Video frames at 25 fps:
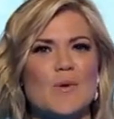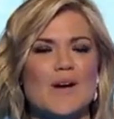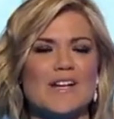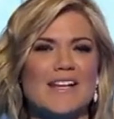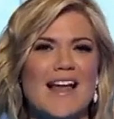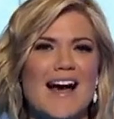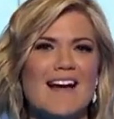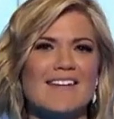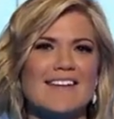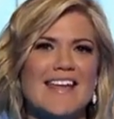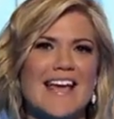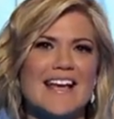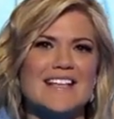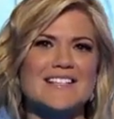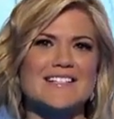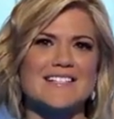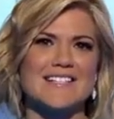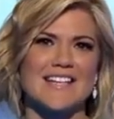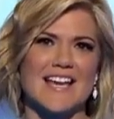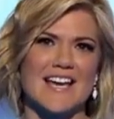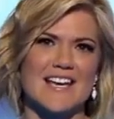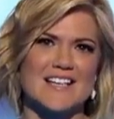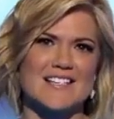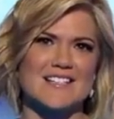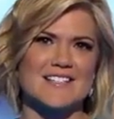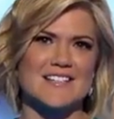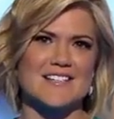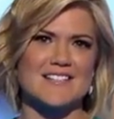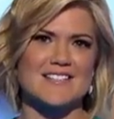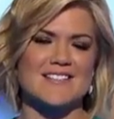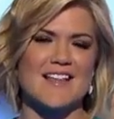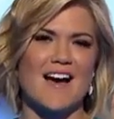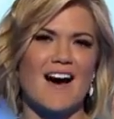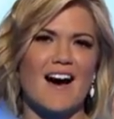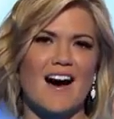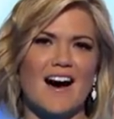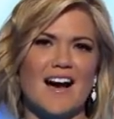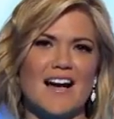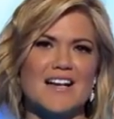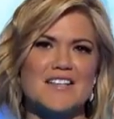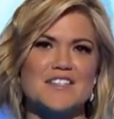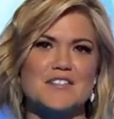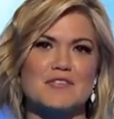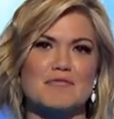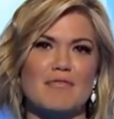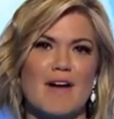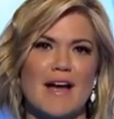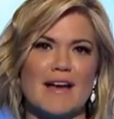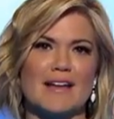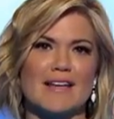Well, our next guest is the
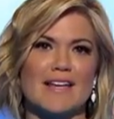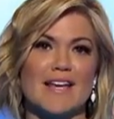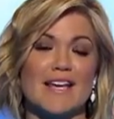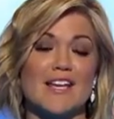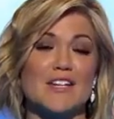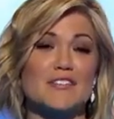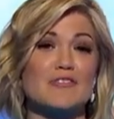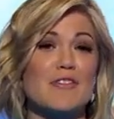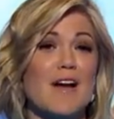highest-ranking